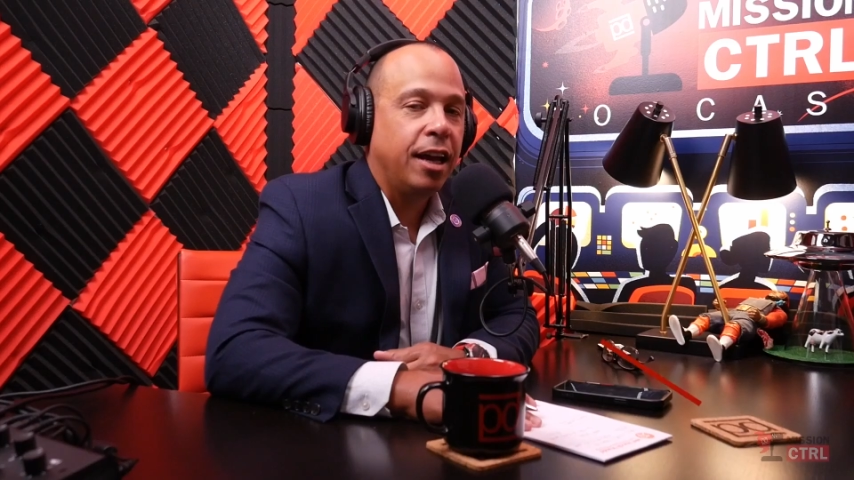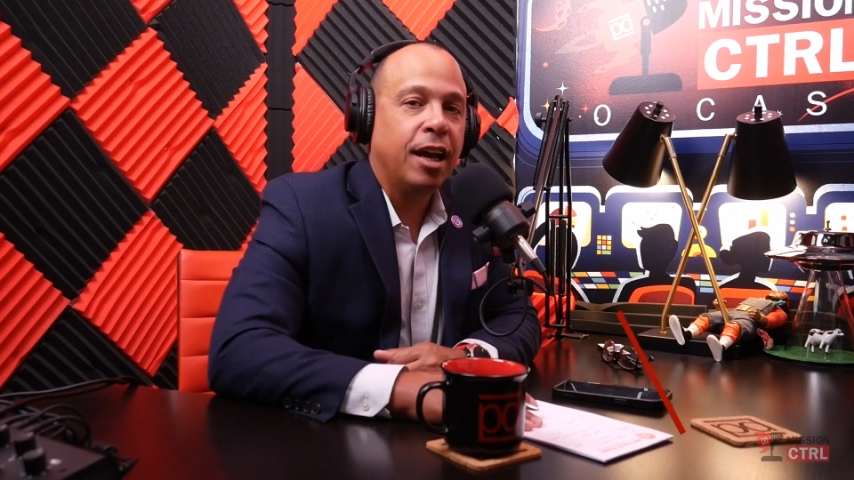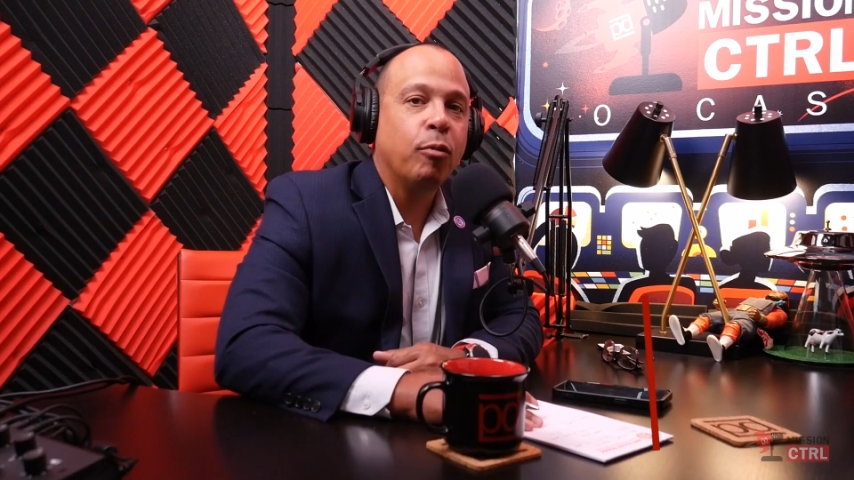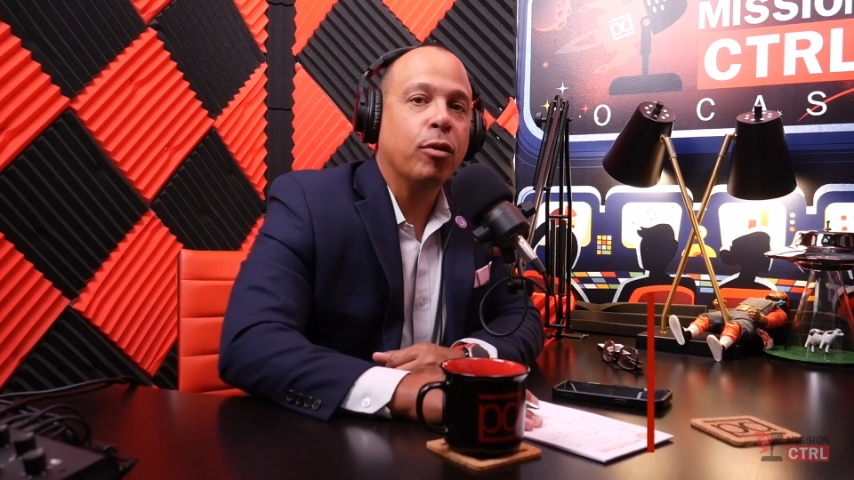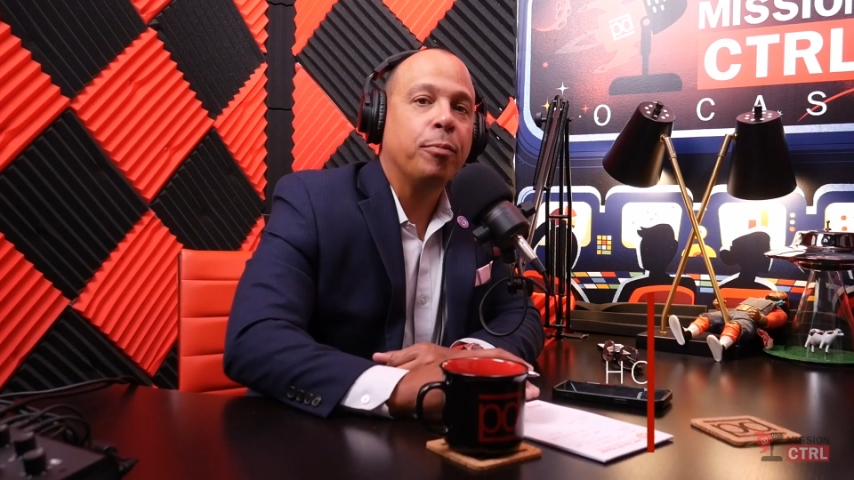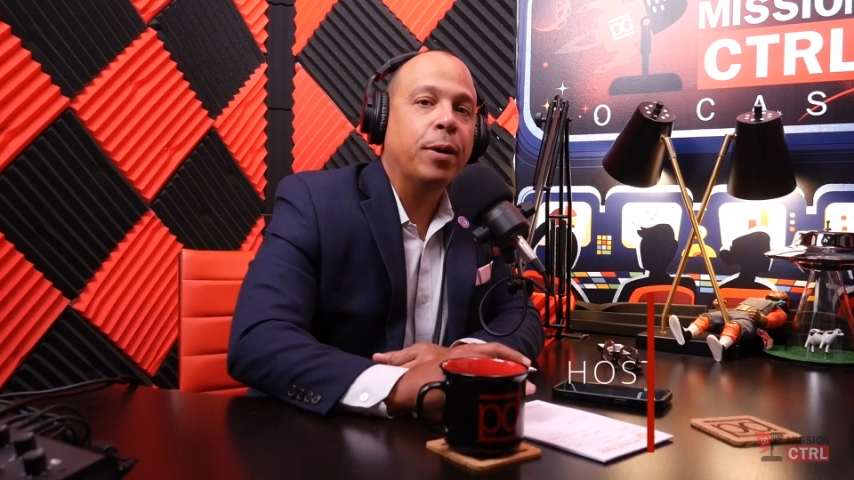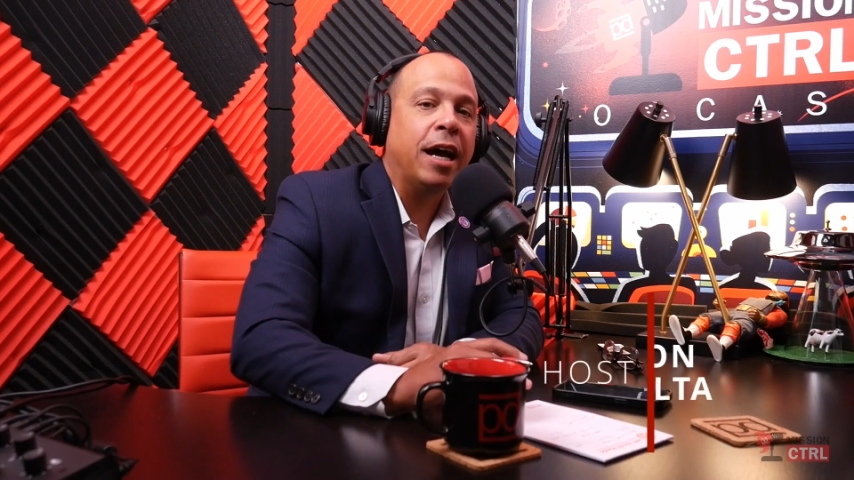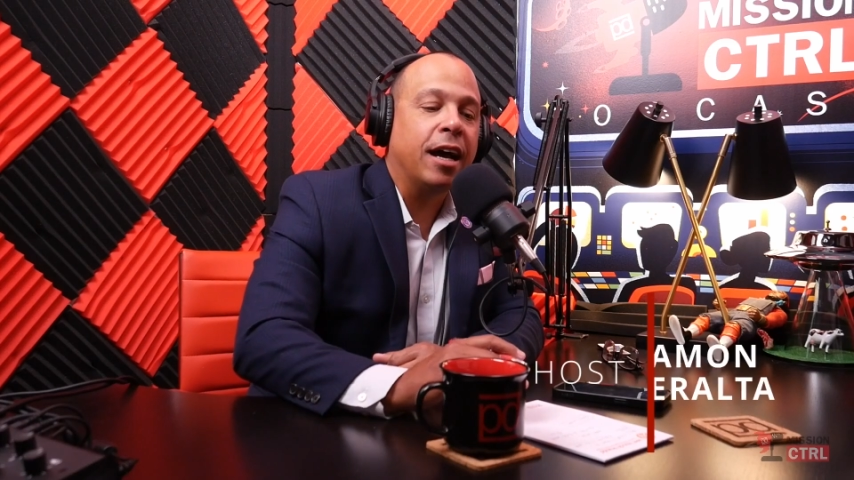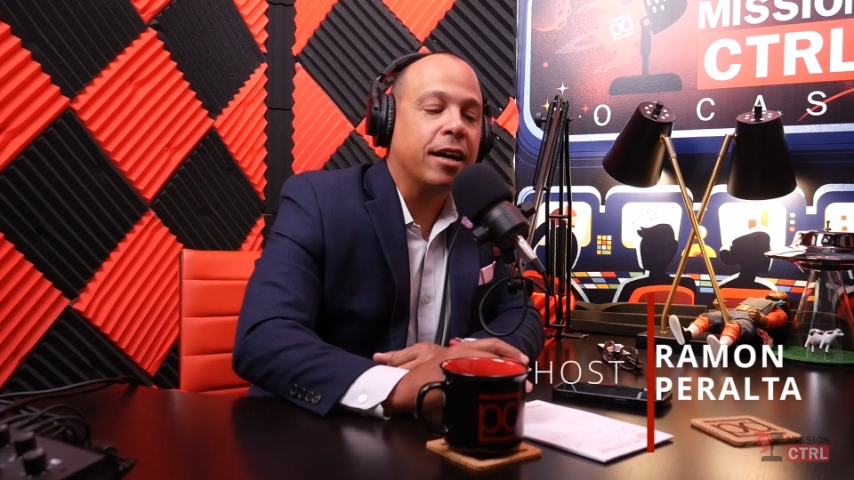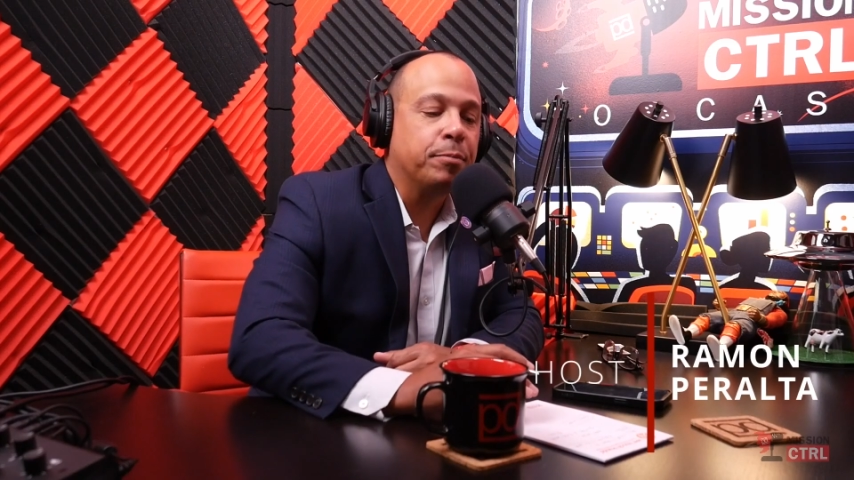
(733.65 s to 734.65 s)
And we're
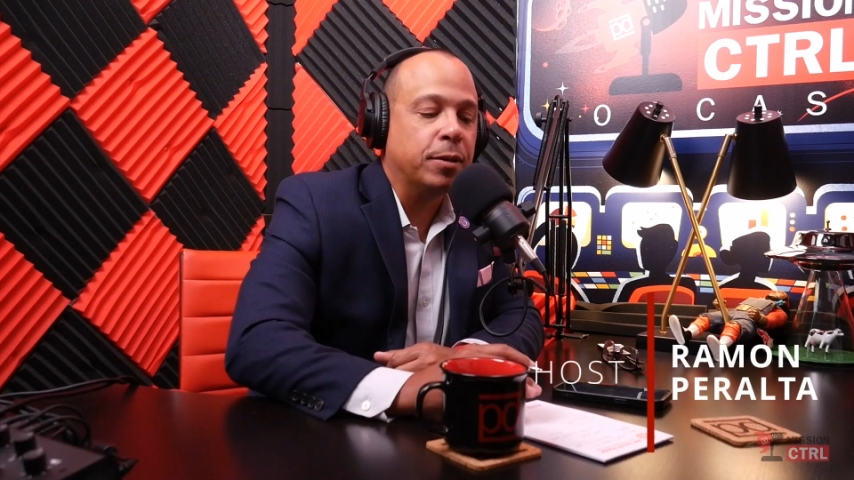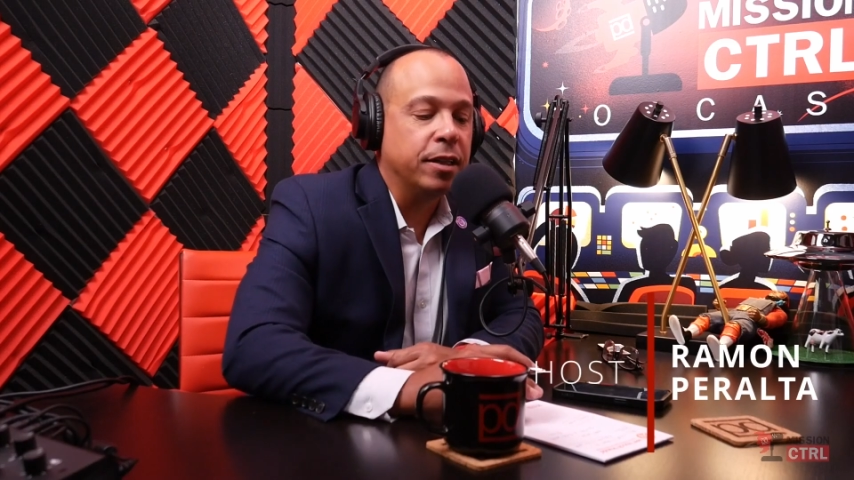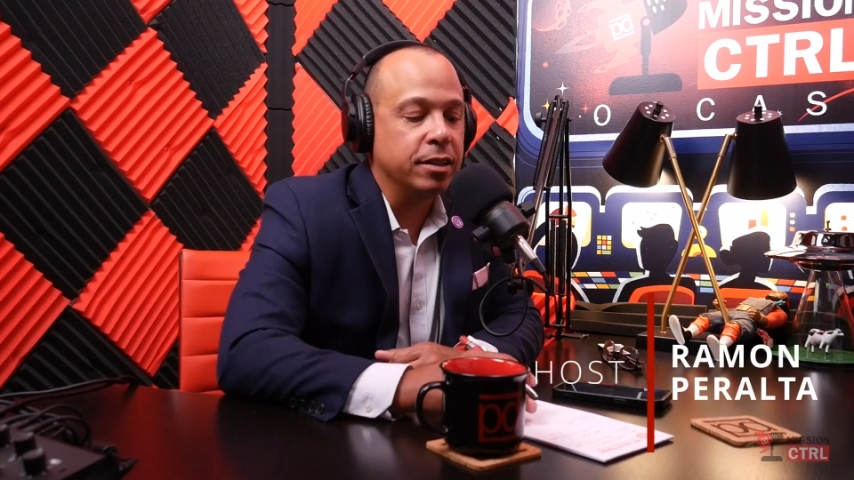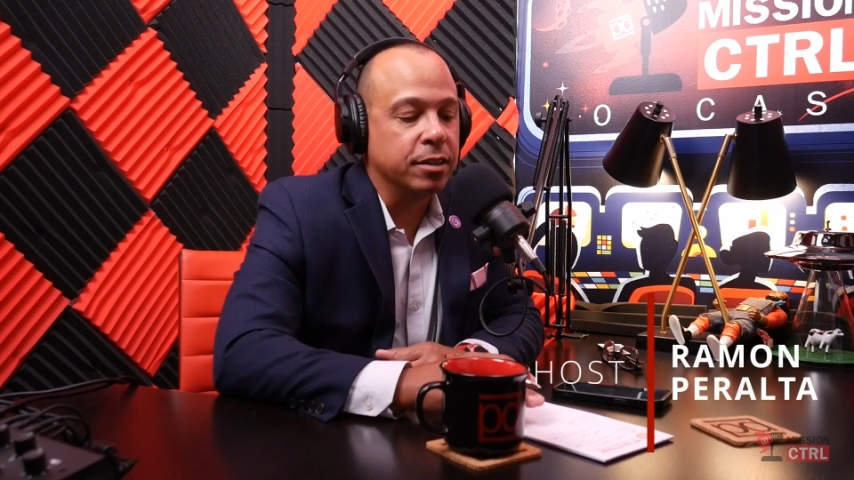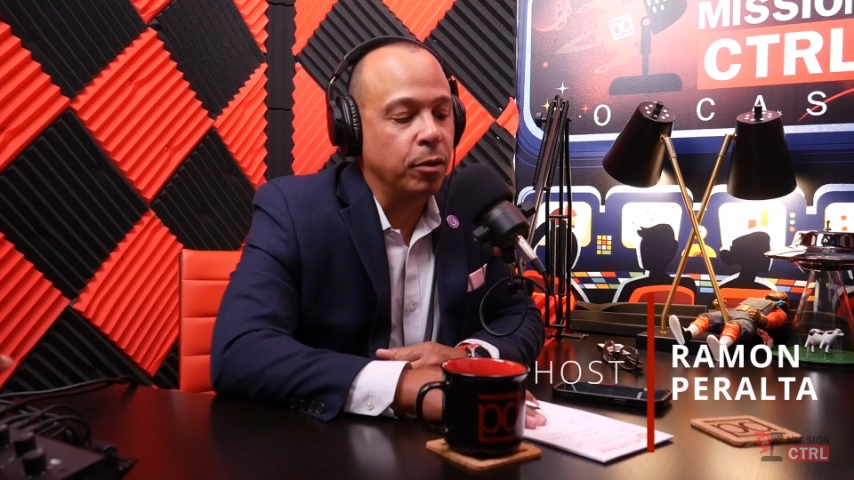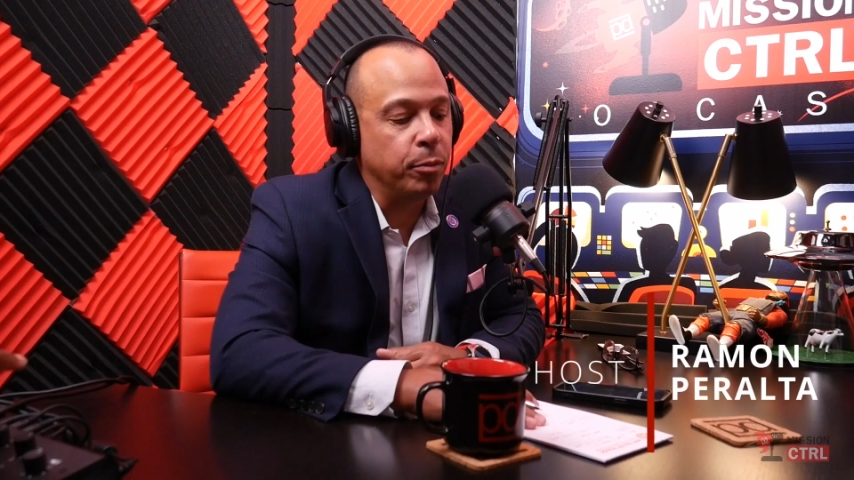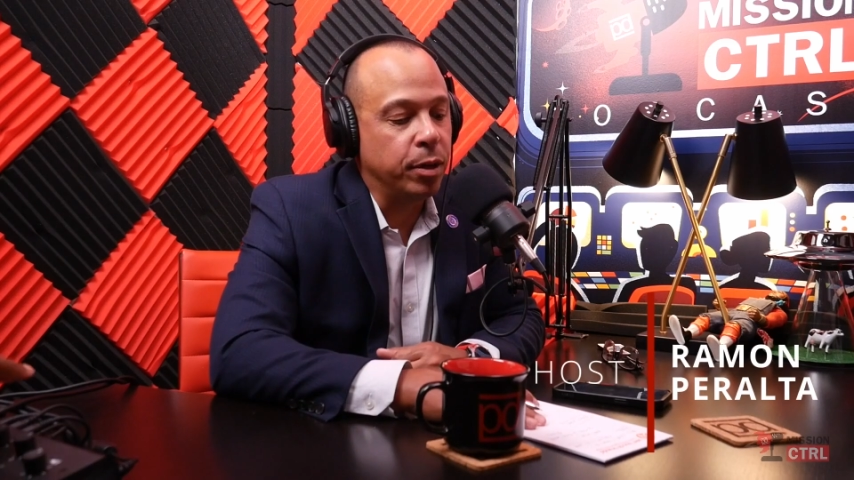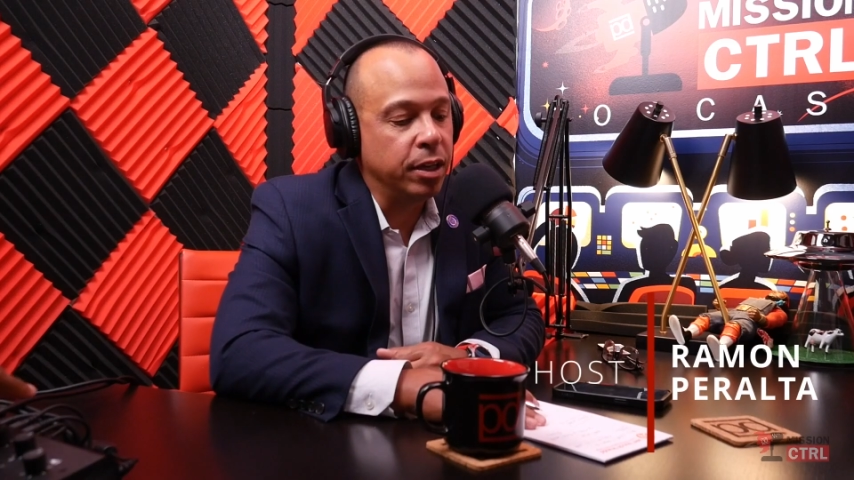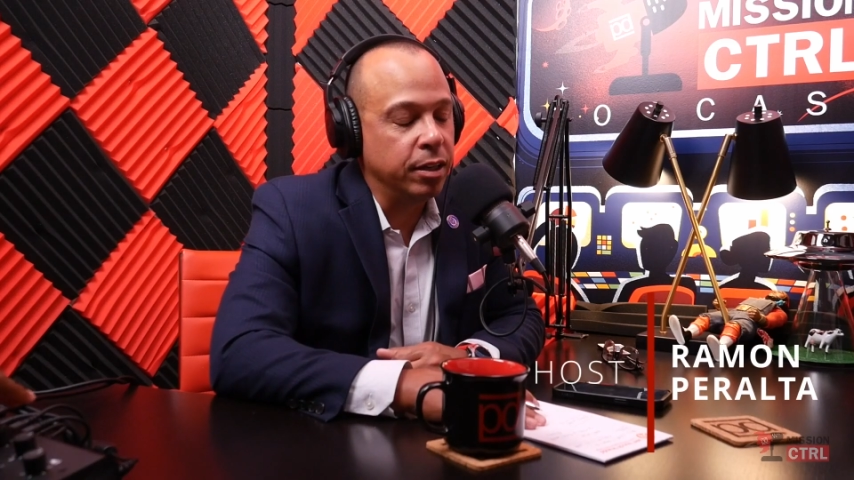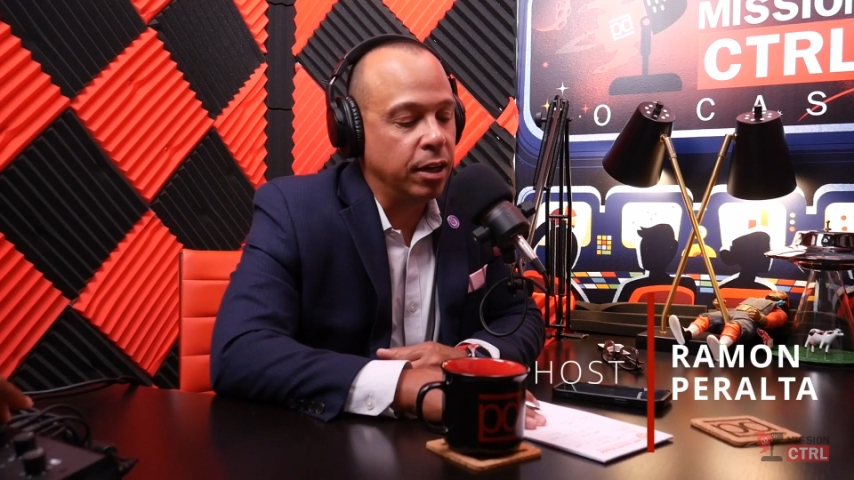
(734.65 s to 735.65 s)
back. Please help me